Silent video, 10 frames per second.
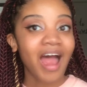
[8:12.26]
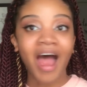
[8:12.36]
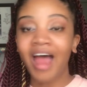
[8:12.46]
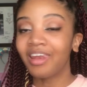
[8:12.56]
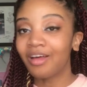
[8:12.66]

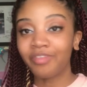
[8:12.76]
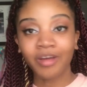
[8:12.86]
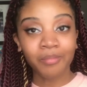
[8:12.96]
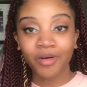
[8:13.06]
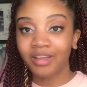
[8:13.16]
I love
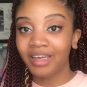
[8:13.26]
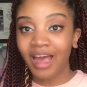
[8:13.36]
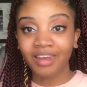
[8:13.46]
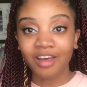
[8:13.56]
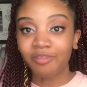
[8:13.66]
them more than
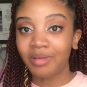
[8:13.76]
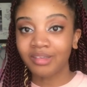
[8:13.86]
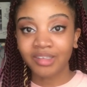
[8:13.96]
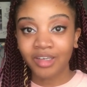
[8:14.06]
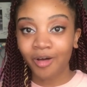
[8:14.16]
I love
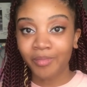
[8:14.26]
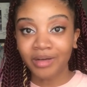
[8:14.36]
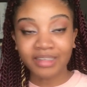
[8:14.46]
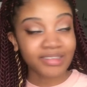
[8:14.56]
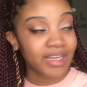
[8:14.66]
most adult
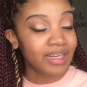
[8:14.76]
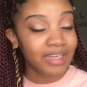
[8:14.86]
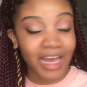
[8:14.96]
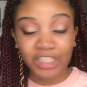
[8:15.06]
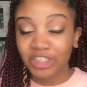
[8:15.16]
books,
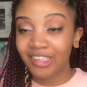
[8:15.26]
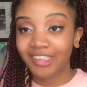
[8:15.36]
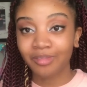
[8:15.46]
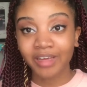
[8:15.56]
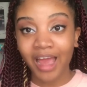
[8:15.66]
and that's
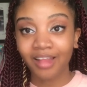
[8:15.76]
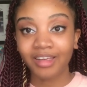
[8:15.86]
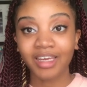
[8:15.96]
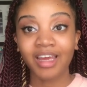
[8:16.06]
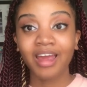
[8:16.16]
just the
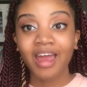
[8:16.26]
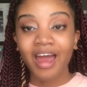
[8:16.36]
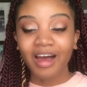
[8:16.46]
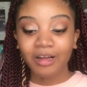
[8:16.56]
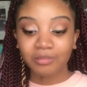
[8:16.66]
reality.
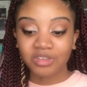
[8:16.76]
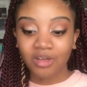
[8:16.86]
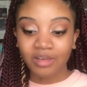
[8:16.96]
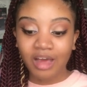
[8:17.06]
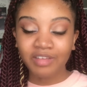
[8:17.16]
Um,
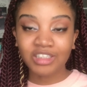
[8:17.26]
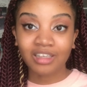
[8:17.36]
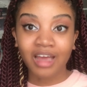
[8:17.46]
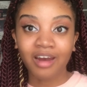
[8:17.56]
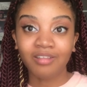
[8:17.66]
so, Love and
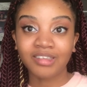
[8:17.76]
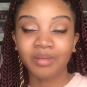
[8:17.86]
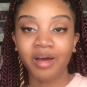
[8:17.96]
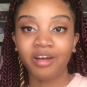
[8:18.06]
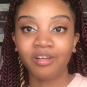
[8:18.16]
Gelato is
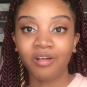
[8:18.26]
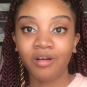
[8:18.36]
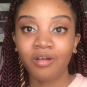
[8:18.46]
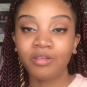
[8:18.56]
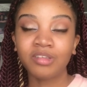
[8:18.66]
about a
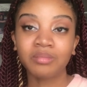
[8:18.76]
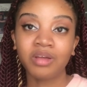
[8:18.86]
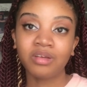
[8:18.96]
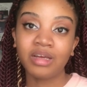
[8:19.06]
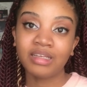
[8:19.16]
girl whose
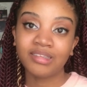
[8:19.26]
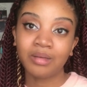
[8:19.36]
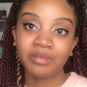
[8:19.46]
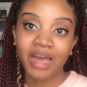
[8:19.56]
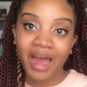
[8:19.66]
mother ends
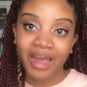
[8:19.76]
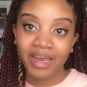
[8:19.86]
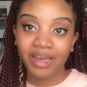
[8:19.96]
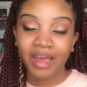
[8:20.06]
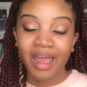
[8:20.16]
up
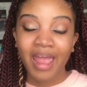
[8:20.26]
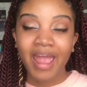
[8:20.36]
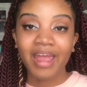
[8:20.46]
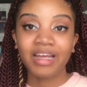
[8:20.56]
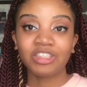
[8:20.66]
dying,
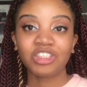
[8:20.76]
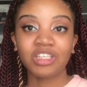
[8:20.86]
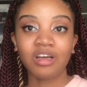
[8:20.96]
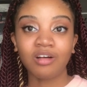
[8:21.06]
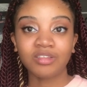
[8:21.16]
and
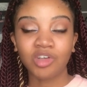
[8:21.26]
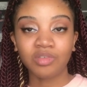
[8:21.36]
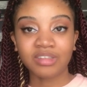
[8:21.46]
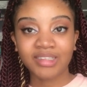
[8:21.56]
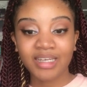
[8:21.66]
she goes
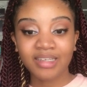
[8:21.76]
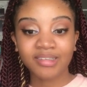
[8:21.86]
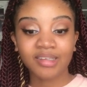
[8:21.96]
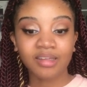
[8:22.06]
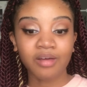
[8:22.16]

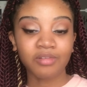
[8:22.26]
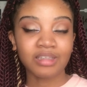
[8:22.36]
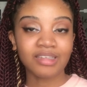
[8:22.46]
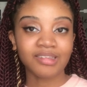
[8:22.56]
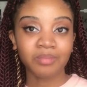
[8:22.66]
overseas to live
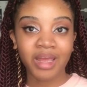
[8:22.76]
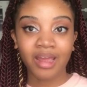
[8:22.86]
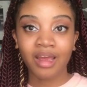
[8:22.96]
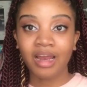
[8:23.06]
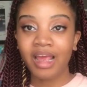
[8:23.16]
with this
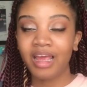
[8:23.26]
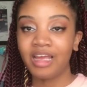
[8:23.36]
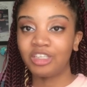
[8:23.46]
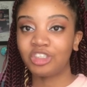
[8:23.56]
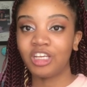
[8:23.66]
man,
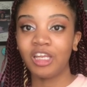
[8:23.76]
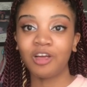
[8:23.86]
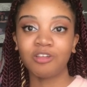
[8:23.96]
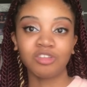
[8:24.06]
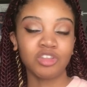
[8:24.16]
and she
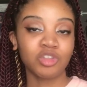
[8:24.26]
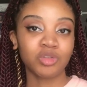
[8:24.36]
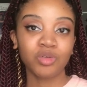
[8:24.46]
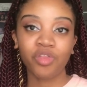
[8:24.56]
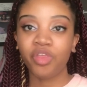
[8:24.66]
learns the
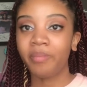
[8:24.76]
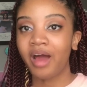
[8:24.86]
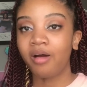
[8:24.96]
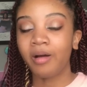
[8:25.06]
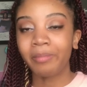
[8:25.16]
truth
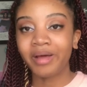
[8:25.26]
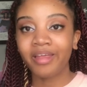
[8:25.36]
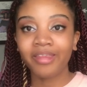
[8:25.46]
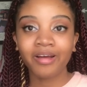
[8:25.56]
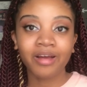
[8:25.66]
about her
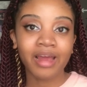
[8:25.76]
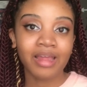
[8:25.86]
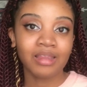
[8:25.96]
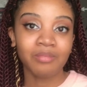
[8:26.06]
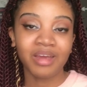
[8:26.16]
mother
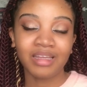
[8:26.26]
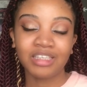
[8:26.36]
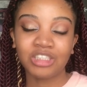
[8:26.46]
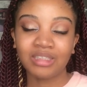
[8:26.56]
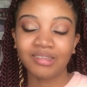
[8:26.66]
and the man
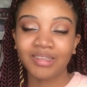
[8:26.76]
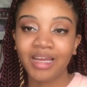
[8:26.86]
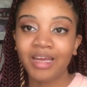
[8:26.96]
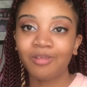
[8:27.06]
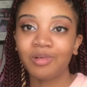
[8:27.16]
that she's
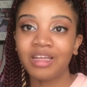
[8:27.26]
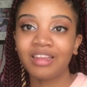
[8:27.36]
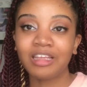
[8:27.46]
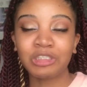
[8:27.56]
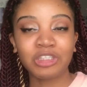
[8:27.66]
staying
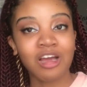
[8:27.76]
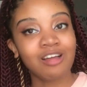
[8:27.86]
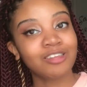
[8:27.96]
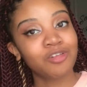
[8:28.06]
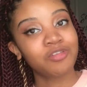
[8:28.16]
with, and she
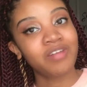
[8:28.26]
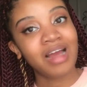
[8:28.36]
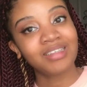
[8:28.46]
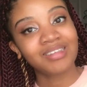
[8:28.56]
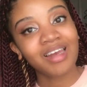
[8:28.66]
also
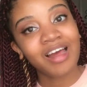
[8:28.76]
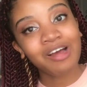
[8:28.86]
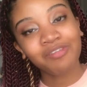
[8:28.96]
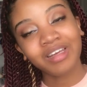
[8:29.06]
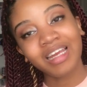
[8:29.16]
finds
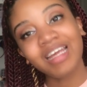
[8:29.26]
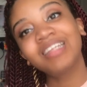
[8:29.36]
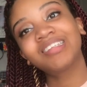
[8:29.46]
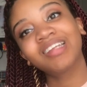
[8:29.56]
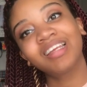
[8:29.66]
love in
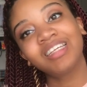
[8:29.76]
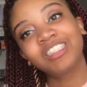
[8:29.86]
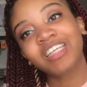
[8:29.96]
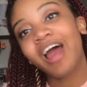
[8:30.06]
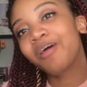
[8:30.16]
Italy.
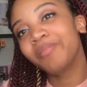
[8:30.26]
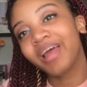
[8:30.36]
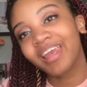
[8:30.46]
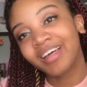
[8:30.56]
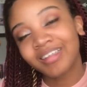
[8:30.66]
Ciao,
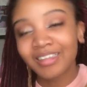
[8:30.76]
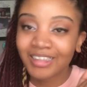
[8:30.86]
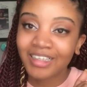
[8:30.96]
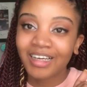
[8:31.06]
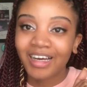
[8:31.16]
Bella.
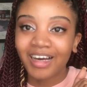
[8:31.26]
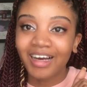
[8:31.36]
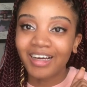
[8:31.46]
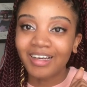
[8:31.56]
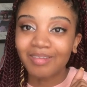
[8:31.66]

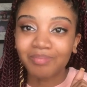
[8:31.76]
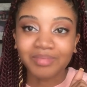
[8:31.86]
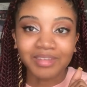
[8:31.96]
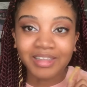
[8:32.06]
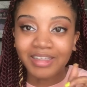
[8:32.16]
Uh,
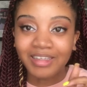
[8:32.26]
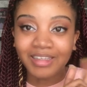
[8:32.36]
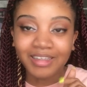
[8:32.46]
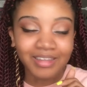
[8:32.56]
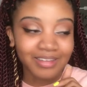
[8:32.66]

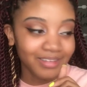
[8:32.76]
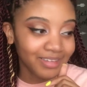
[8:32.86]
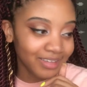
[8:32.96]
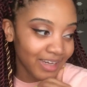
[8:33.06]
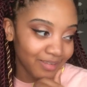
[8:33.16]

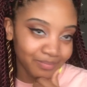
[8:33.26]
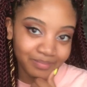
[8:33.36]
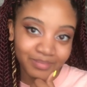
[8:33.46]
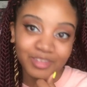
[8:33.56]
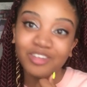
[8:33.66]
okay.
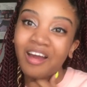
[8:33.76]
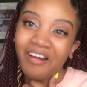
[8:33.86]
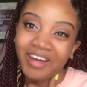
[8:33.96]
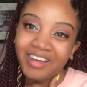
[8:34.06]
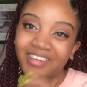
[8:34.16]

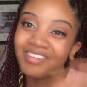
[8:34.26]
Sorry.